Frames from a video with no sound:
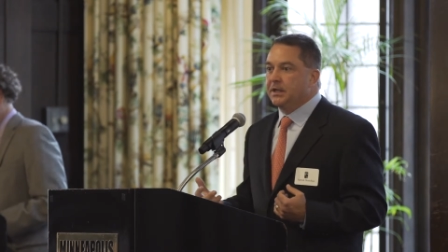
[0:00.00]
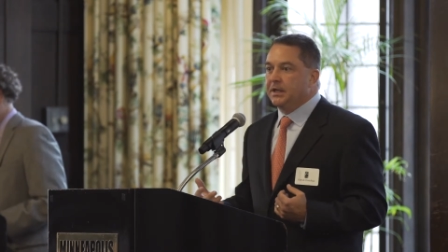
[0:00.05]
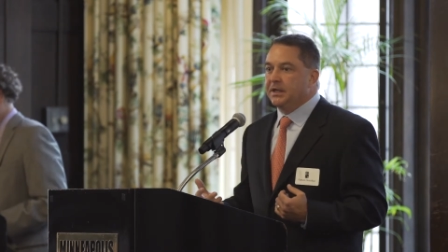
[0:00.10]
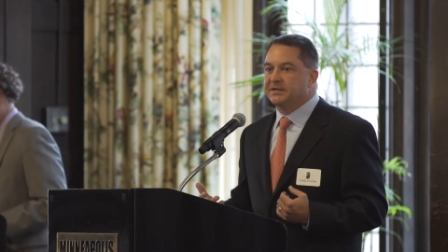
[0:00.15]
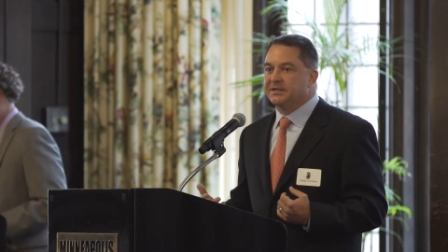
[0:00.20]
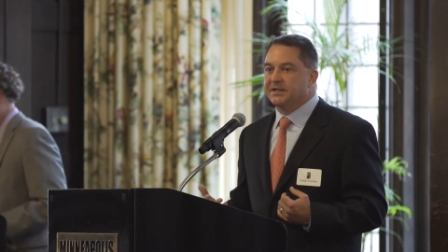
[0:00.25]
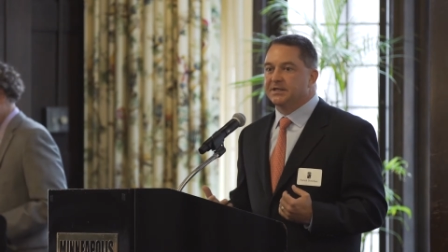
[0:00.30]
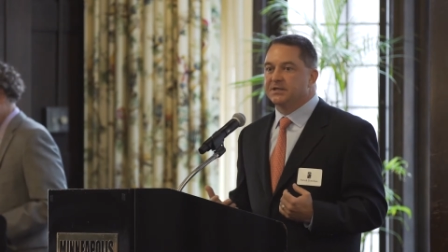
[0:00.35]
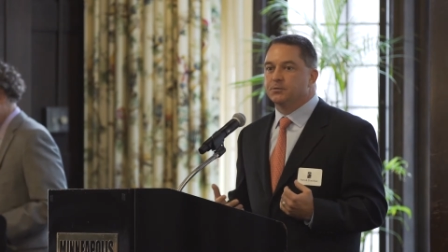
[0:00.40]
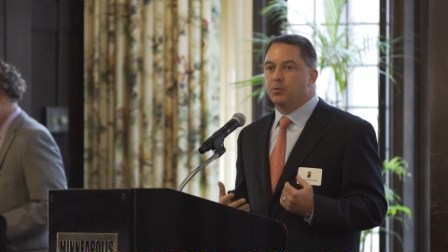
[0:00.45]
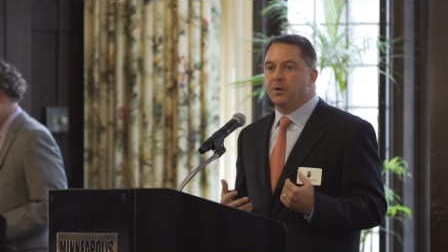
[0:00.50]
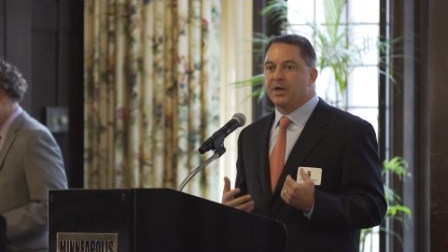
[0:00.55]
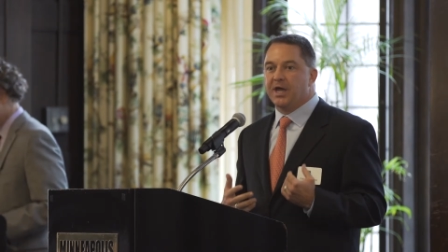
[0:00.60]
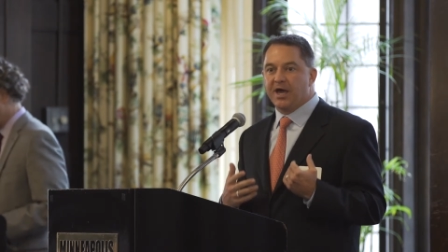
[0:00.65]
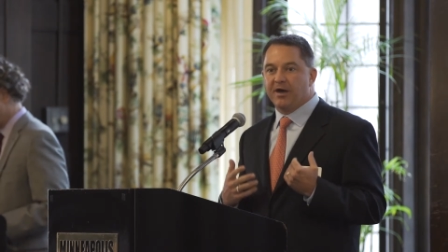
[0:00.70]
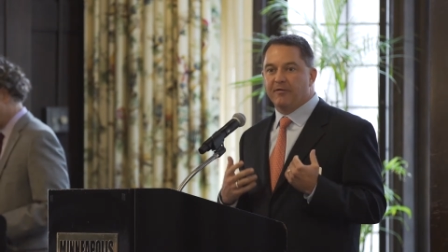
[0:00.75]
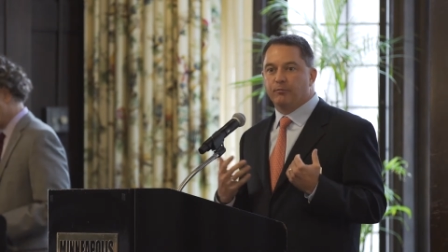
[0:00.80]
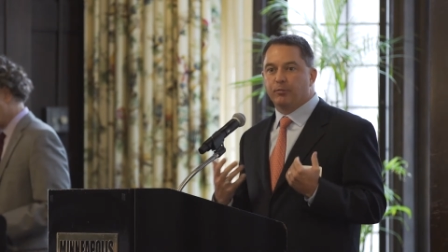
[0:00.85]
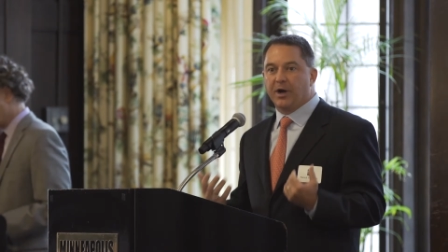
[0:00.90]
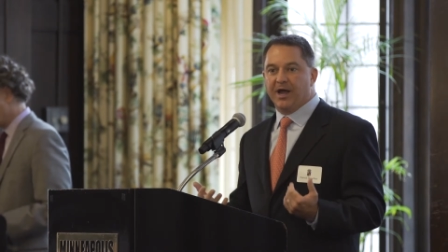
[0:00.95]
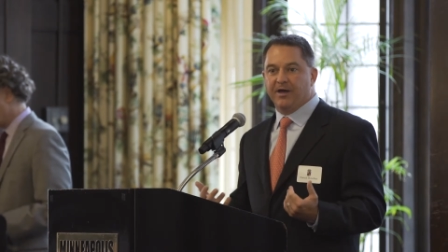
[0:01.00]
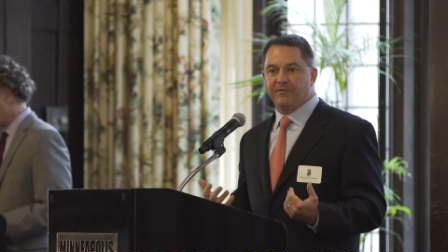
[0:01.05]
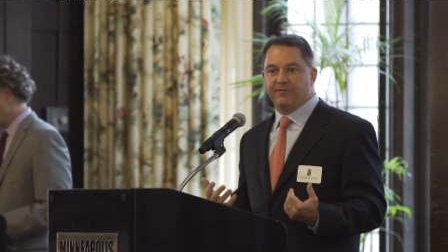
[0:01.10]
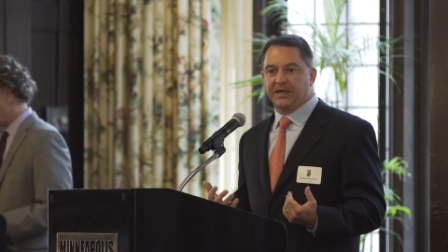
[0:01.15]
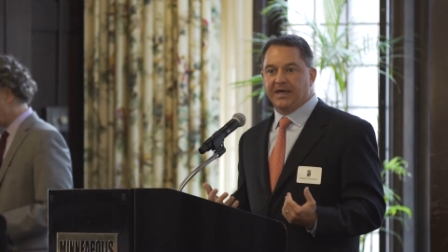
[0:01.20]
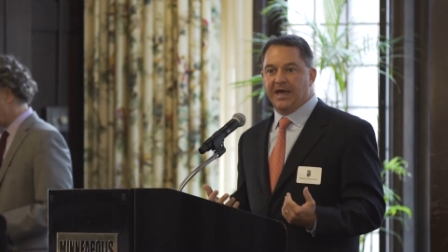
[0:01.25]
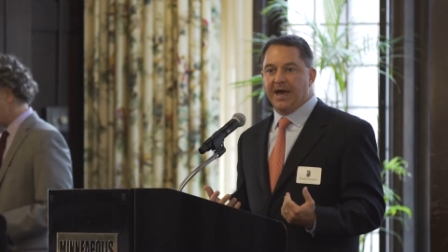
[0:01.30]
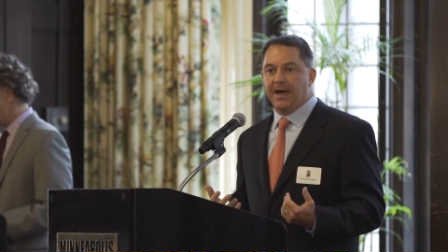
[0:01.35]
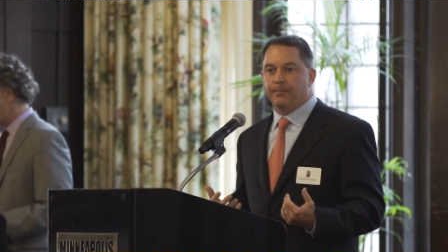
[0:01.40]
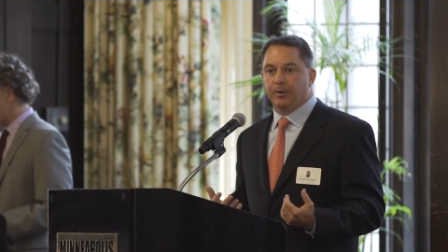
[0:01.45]
And since we have
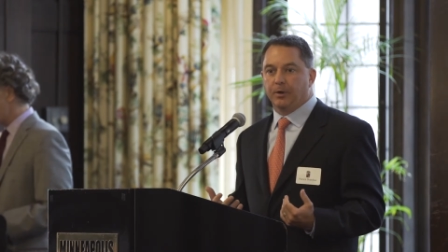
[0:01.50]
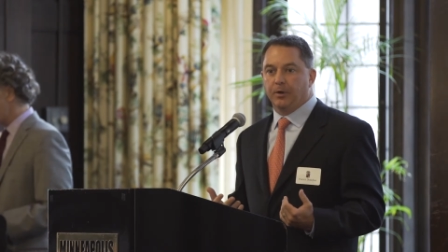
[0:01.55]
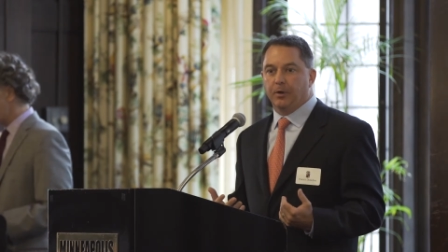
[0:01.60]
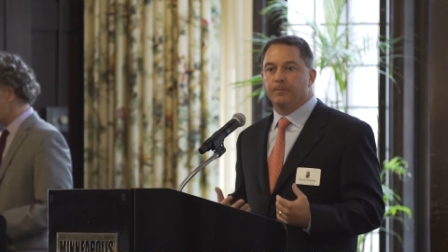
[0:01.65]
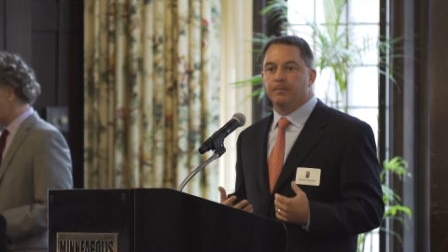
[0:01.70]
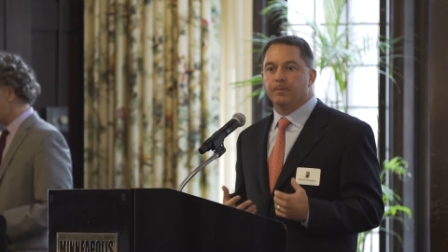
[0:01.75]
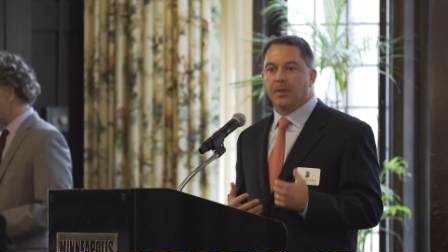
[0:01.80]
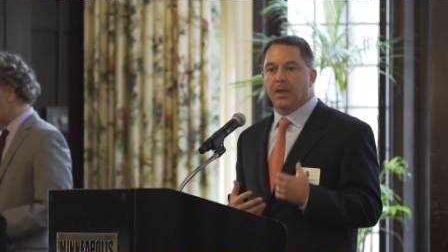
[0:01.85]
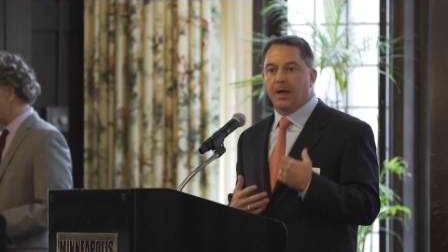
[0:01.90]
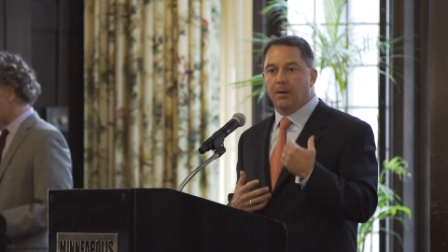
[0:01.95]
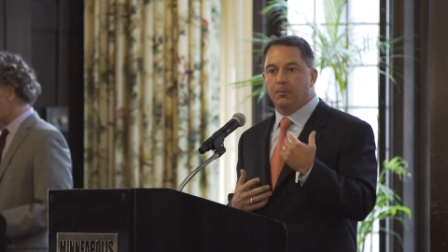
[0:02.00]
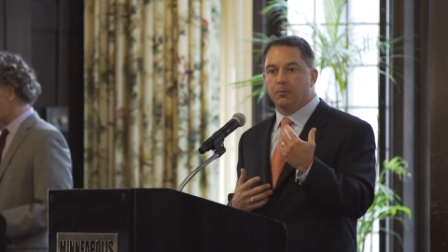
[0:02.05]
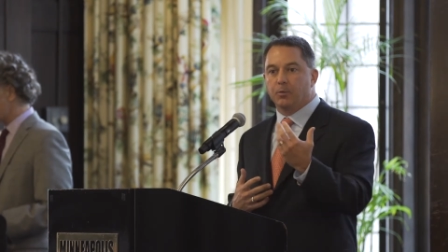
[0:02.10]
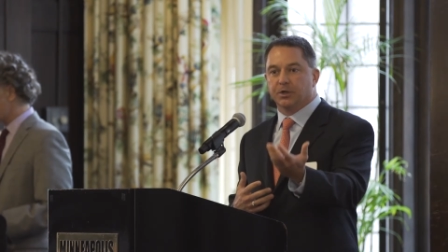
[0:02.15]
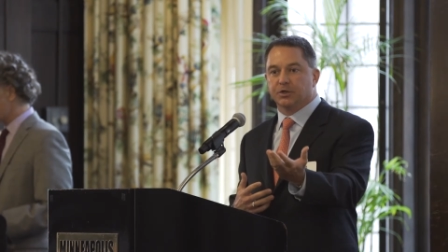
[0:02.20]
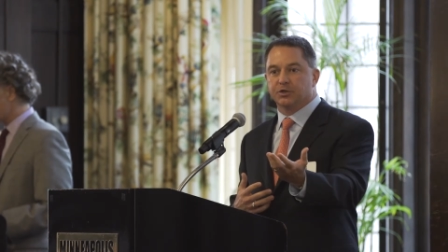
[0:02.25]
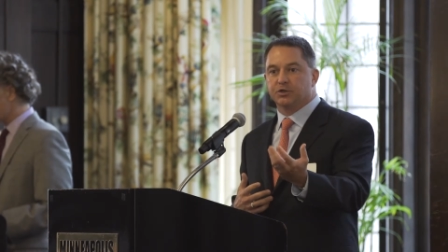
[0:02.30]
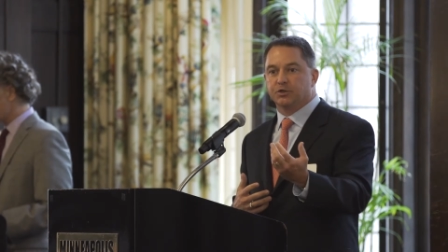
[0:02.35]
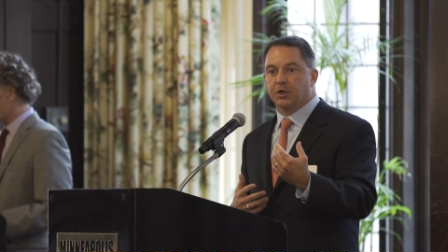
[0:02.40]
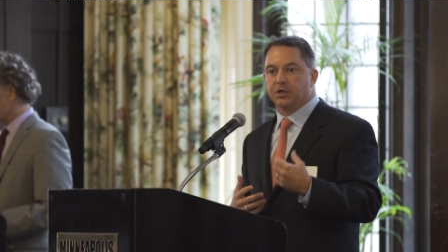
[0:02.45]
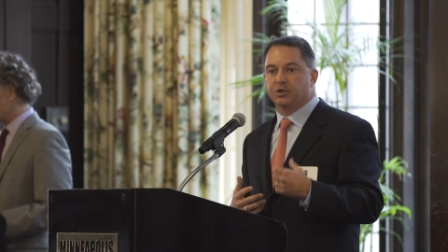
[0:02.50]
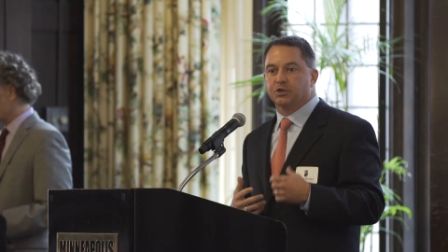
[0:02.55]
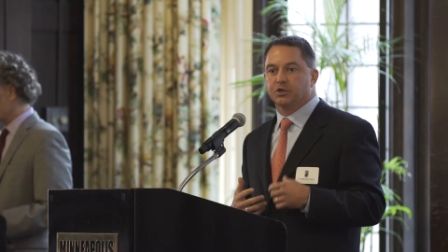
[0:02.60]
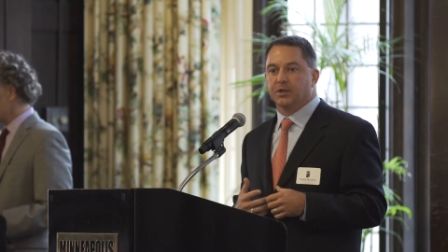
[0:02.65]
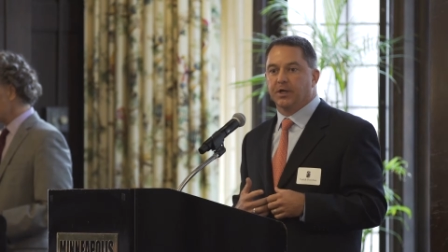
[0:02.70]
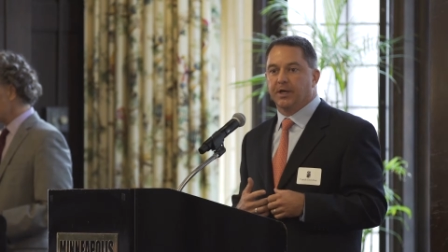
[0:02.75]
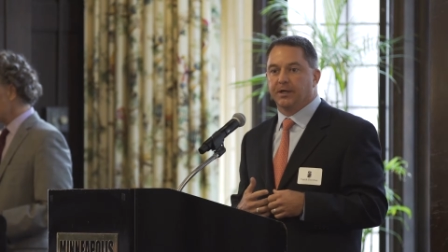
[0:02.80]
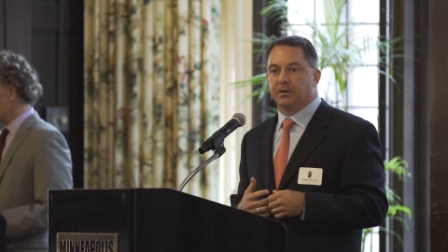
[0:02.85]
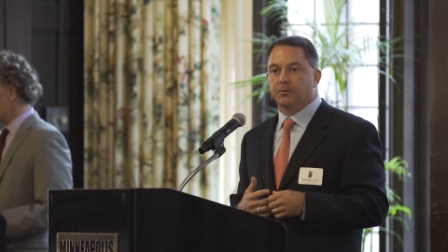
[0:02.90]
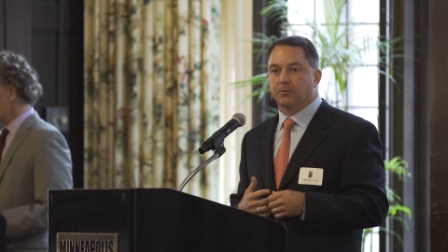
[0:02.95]
private capital, um, we are
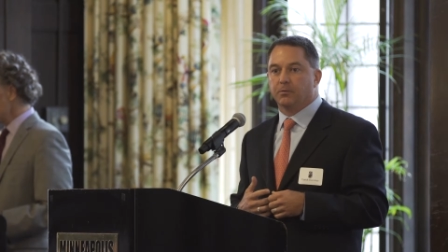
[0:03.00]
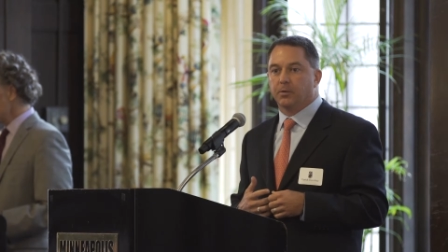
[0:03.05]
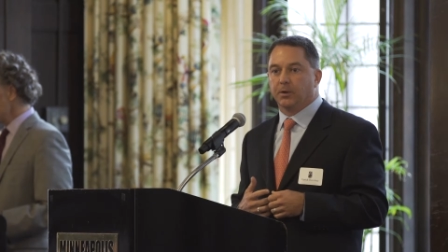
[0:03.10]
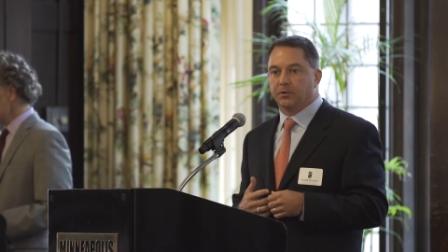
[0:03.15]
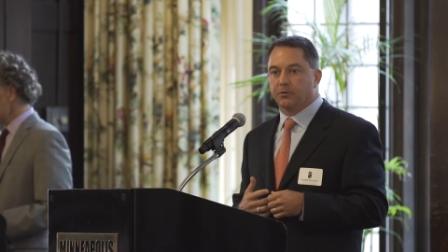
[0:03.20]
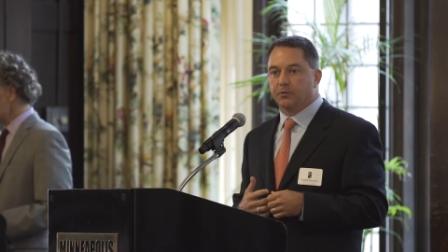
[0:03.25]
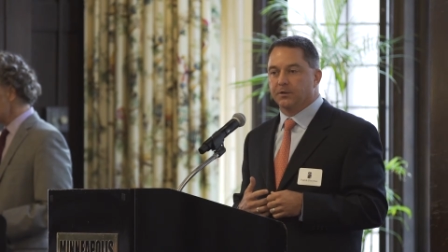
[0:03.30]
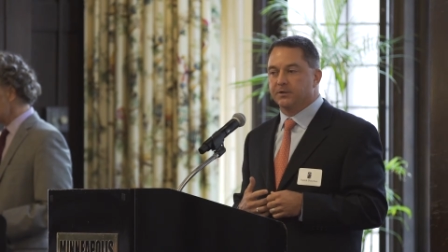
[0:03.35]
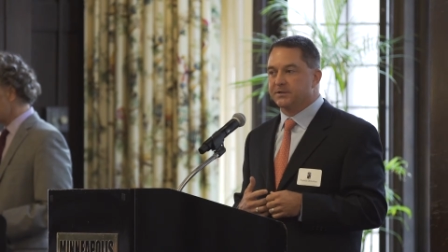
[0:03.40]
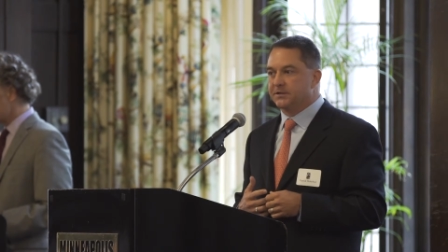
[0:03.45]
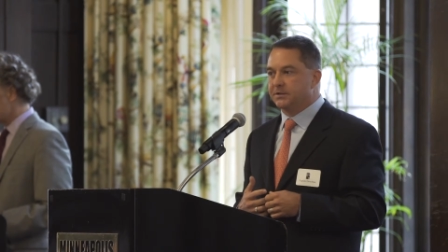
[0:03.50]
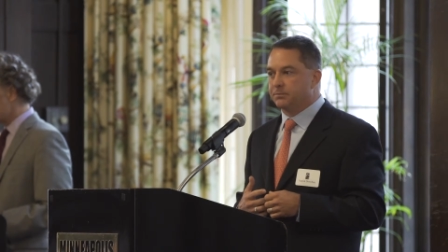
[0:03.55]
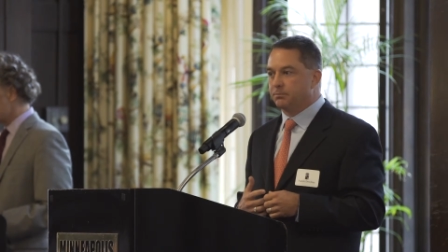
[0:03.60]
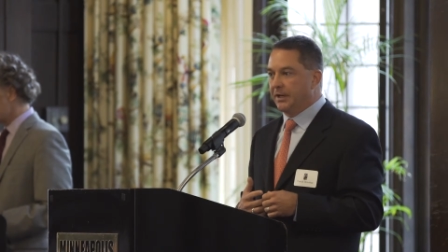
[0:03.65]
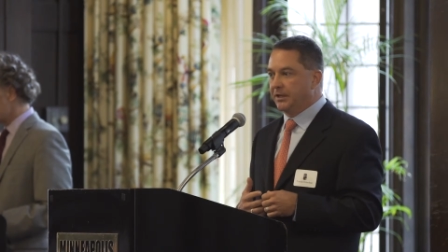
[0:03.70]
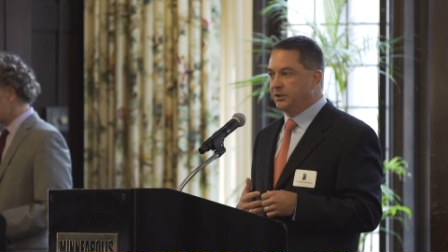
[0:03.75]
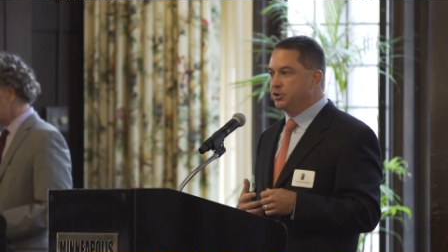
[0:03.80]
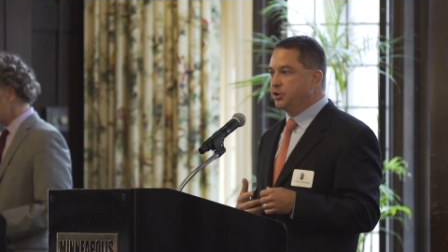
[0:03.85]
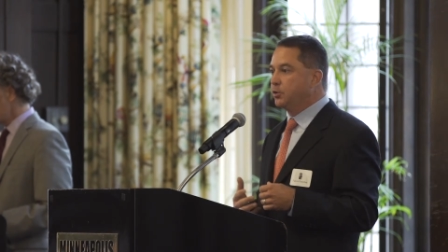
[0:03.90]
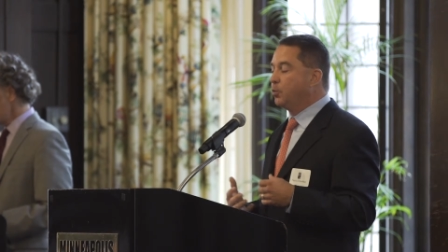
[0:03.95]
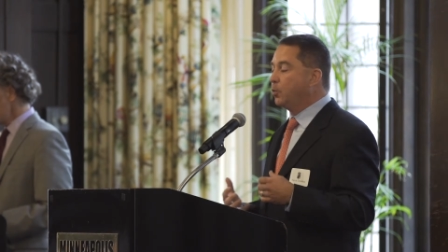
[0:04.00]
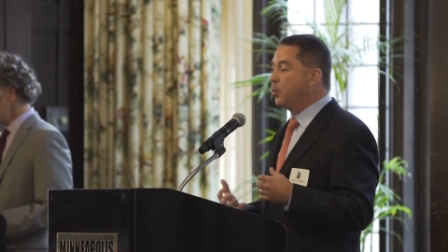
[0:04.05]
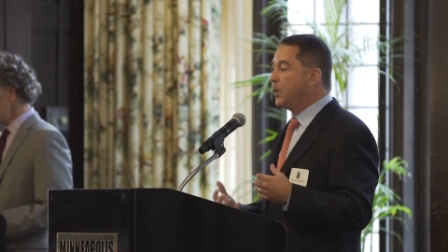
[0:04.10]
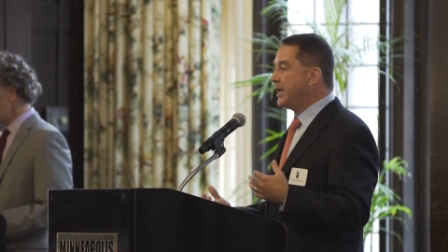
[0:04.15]
structured like what Chris has mentioned.